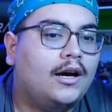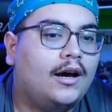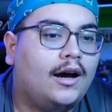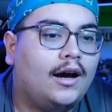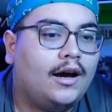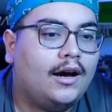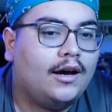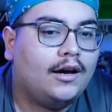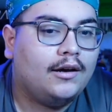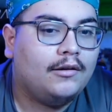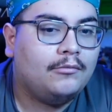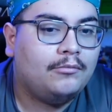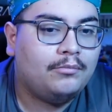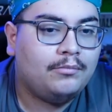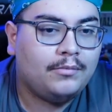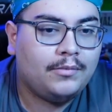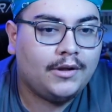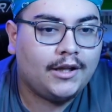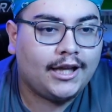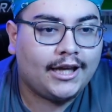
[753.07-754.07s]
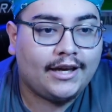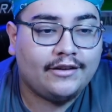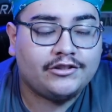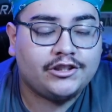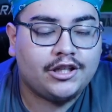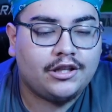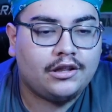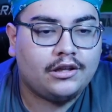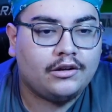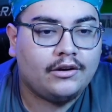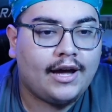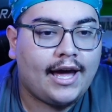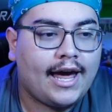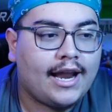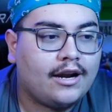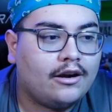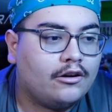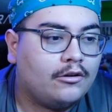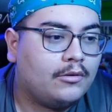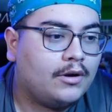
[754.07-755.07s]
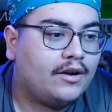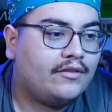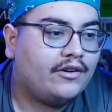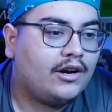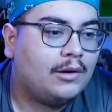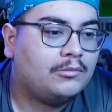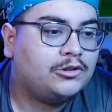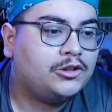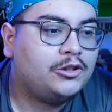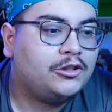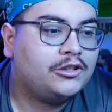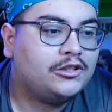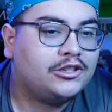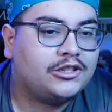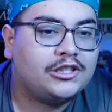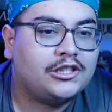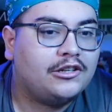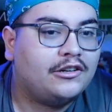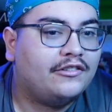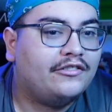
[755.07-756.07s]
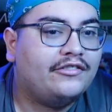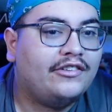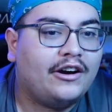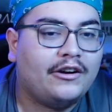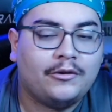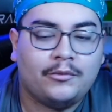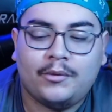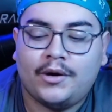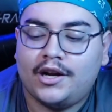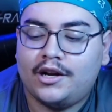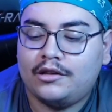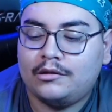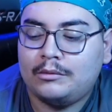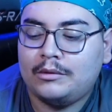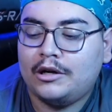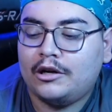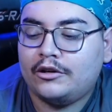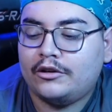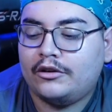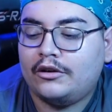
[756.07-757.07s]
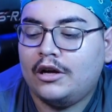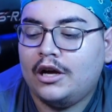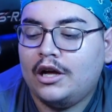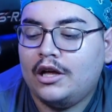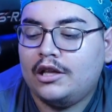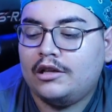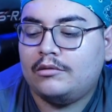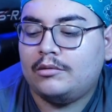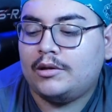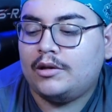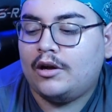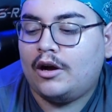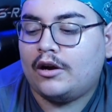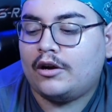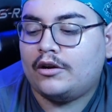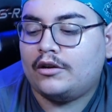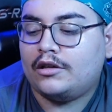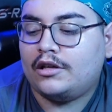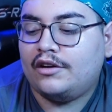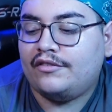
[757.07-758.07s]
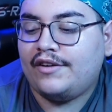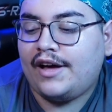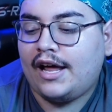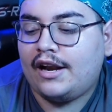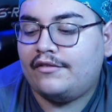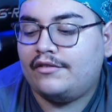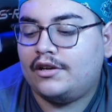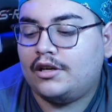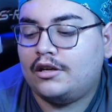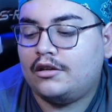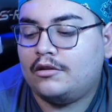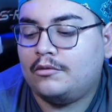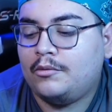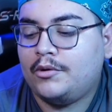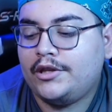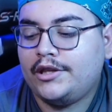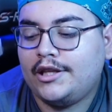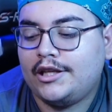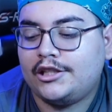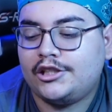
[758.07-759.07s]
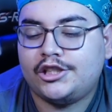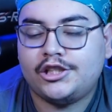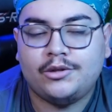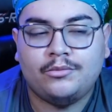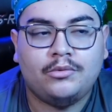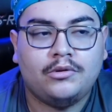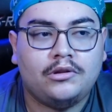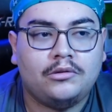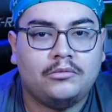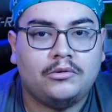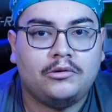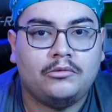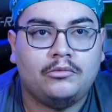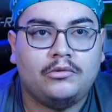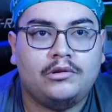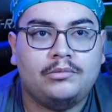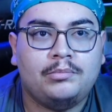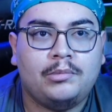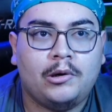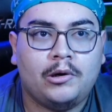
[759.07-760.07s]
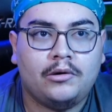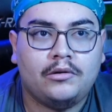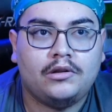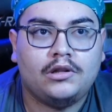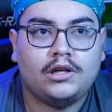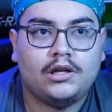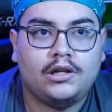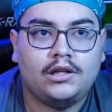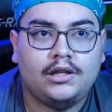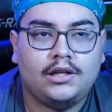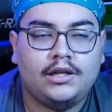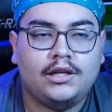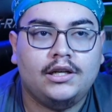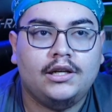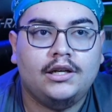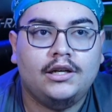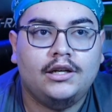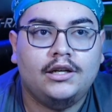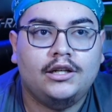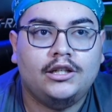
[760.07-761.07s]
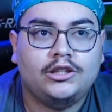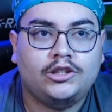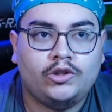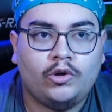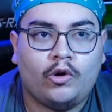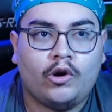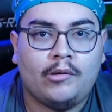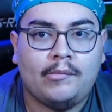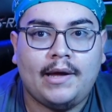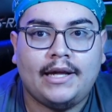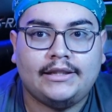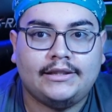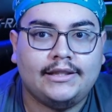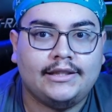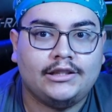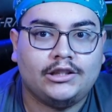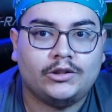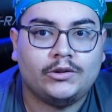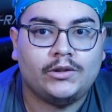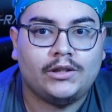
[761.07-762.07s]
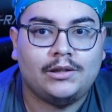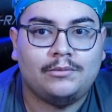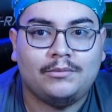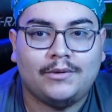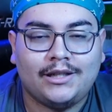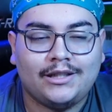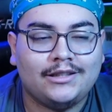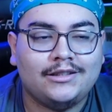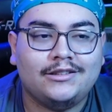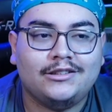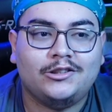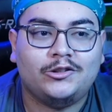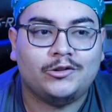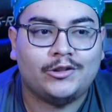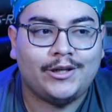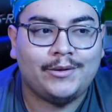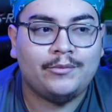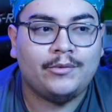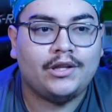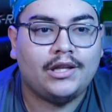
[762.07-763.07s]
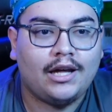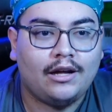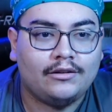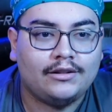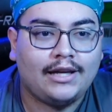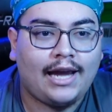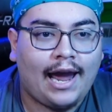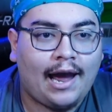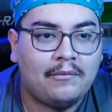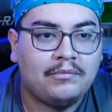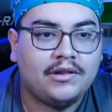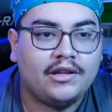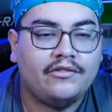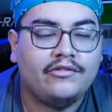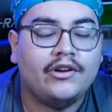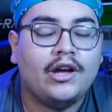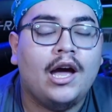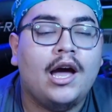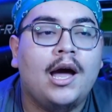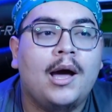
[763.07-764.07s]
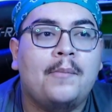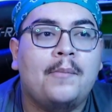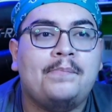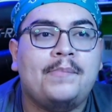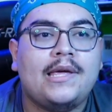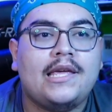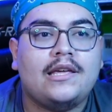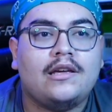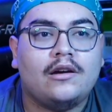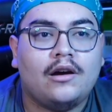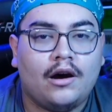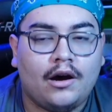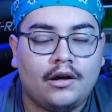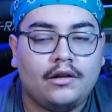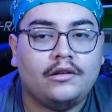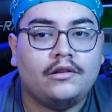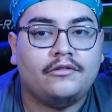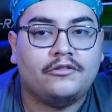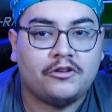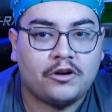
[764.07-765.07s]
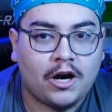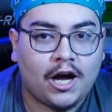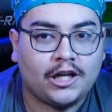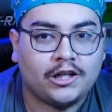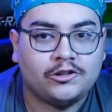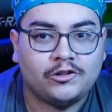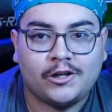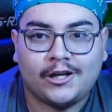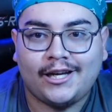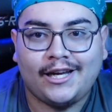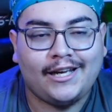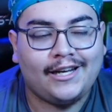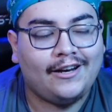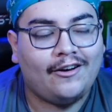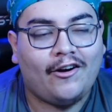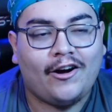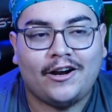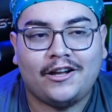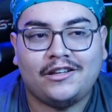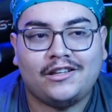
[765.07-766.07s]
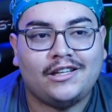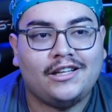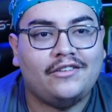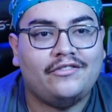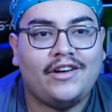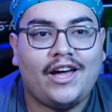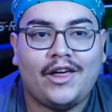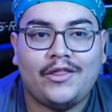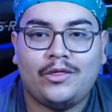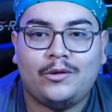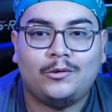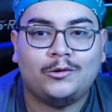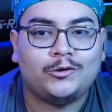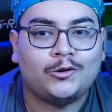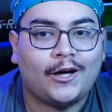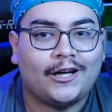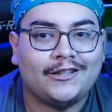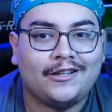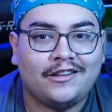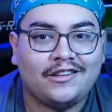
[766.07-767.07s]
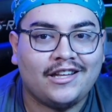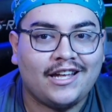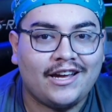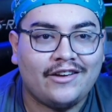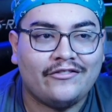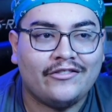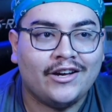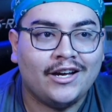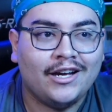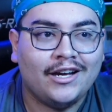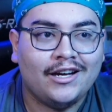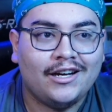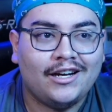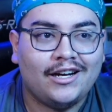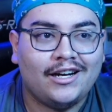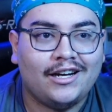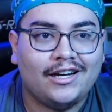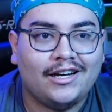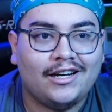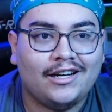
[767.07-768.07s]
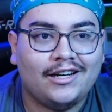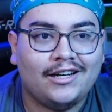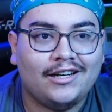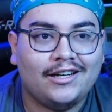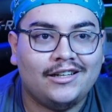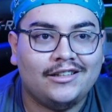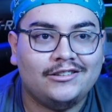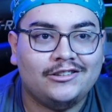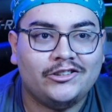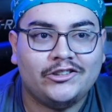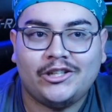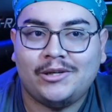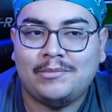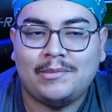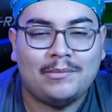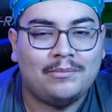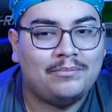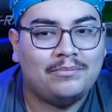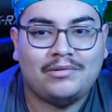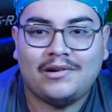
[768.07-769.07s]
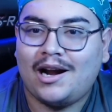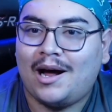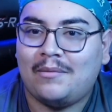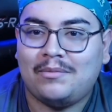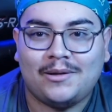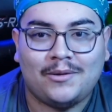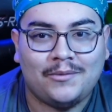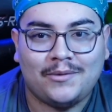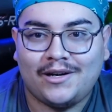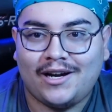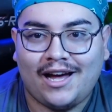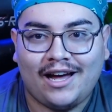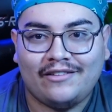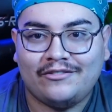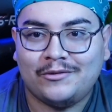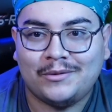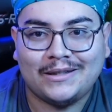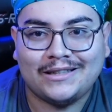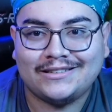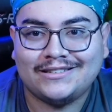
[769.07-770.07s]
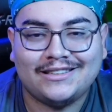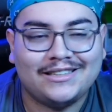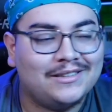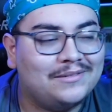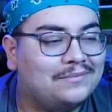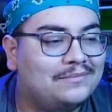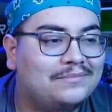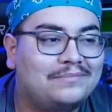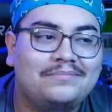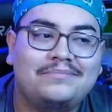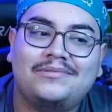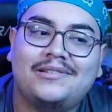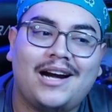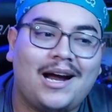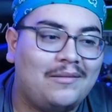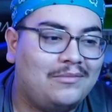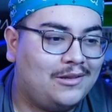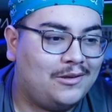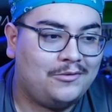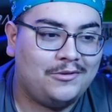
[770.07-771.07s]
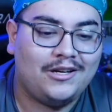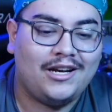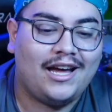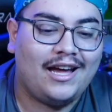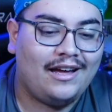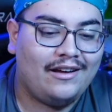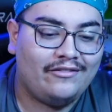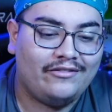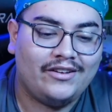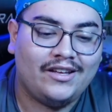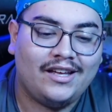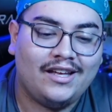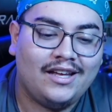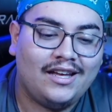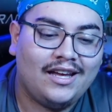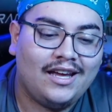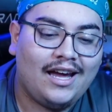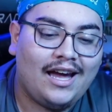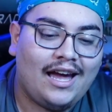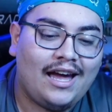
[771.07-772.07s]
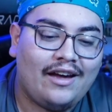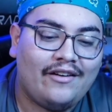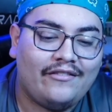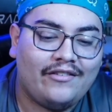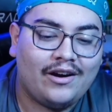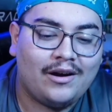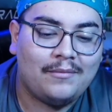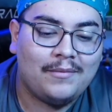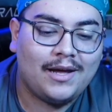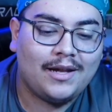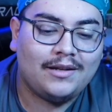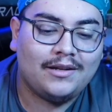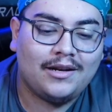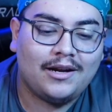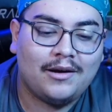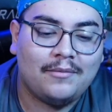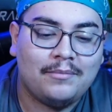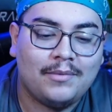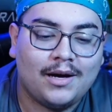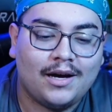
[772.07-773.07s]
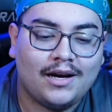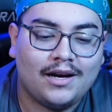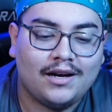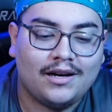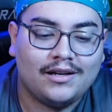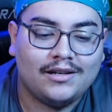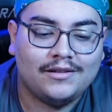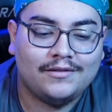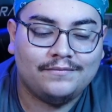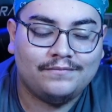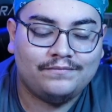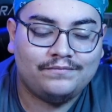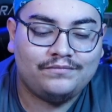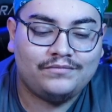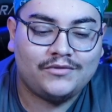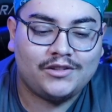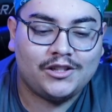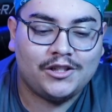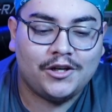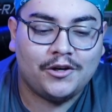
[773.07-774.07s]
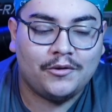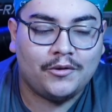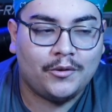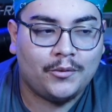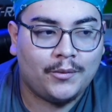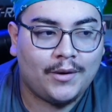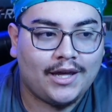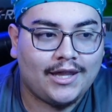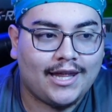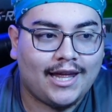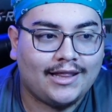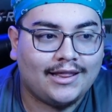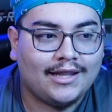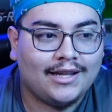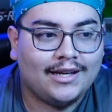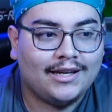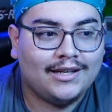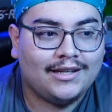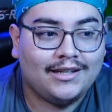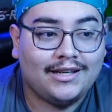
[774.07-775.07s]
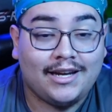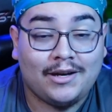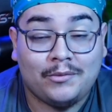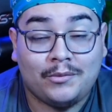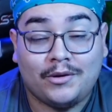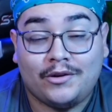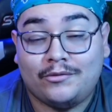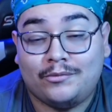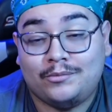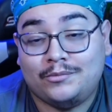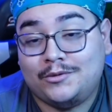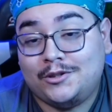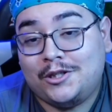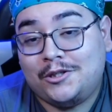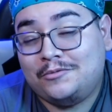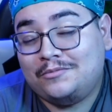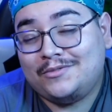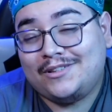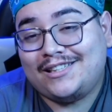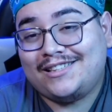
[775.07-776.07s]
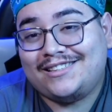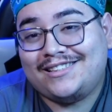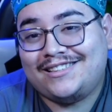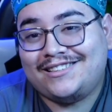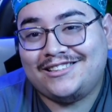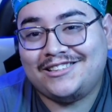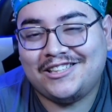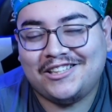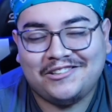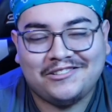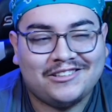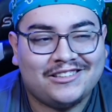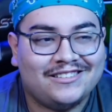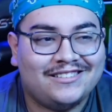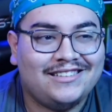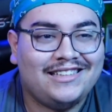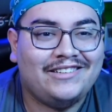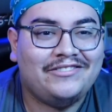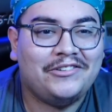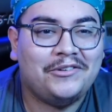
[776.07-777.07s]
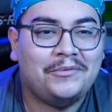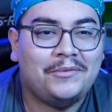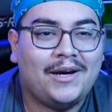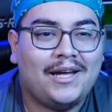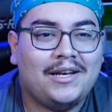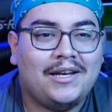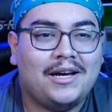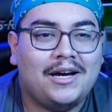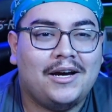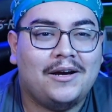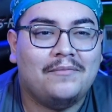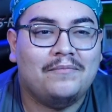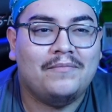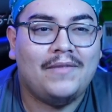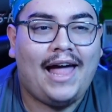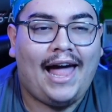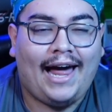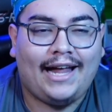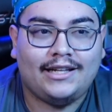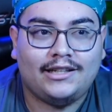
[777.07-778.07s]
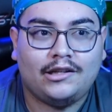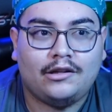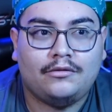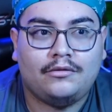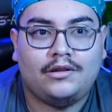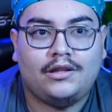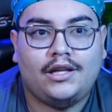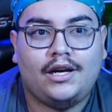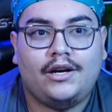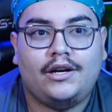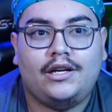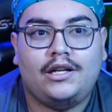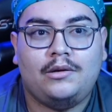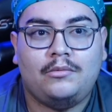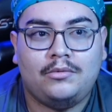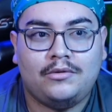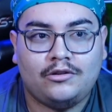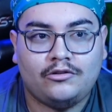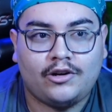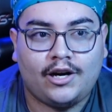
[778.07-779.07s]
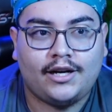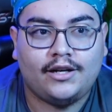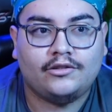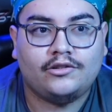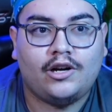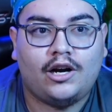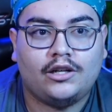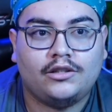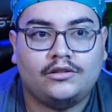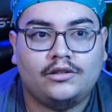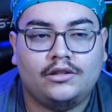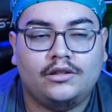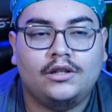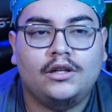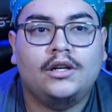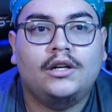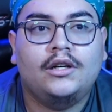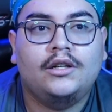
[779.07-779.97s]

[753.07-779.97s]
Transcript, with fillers: Uh, like if she still had it or whatever. I'm sure that she could have found a way to sweet her sweet talk herself out of it because it wasn't like she was the one who was personally tormenting Dream. Like Dream was held captive because of Roderick. And honestly, if Ethel tried to save uh, Dream, it probably would not have worked. It probably would not have have um, ended up, uh, you know, the way that it would have, you know, like you know, because even when um, Alex was there and he was trying to talk to